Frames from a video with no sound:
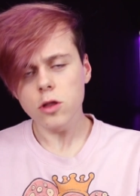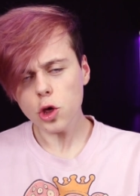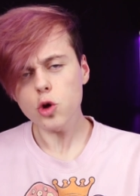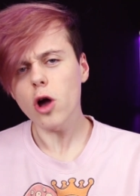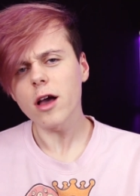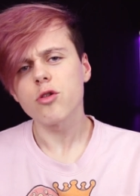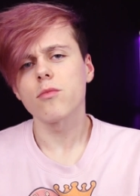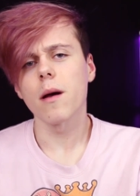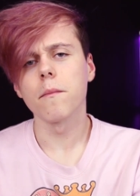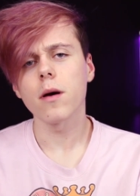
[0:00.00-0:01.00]
Do you guys
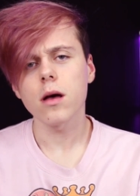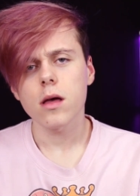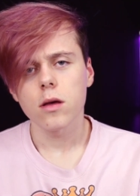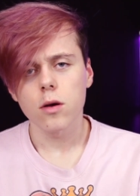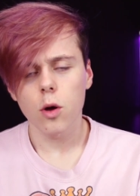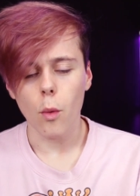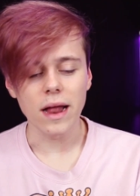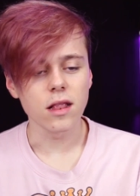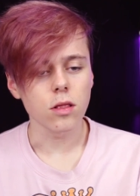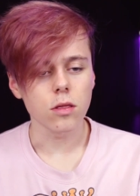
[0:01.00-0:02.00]
remember
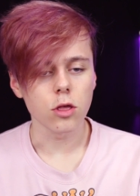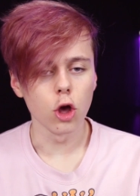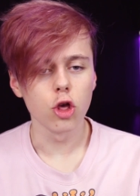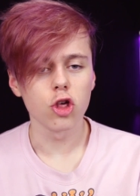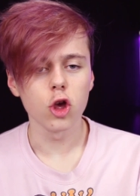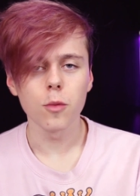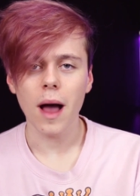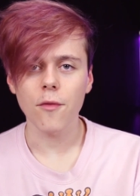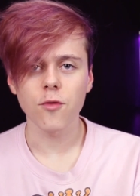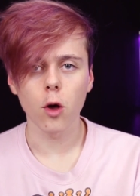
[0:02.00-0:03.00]
when YouTube
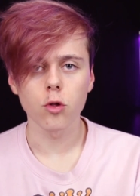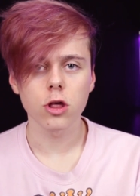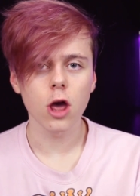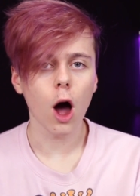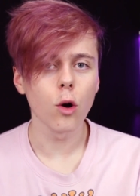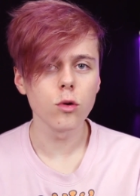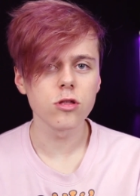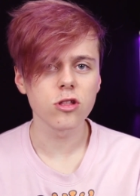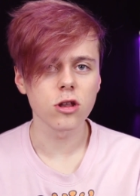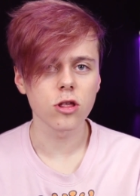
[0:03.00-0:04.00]
had those
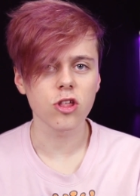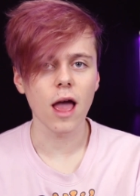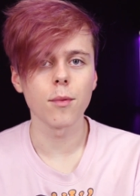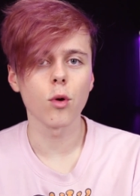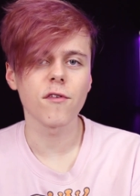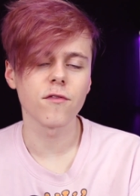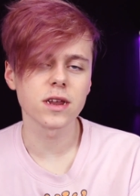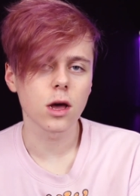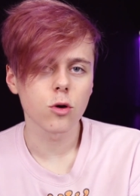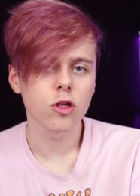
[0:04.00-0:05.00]
codes to disable whether
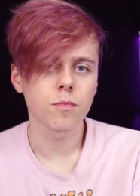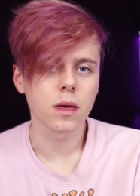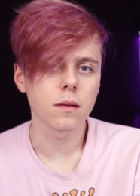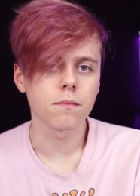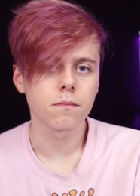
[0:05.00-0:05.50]
videos should be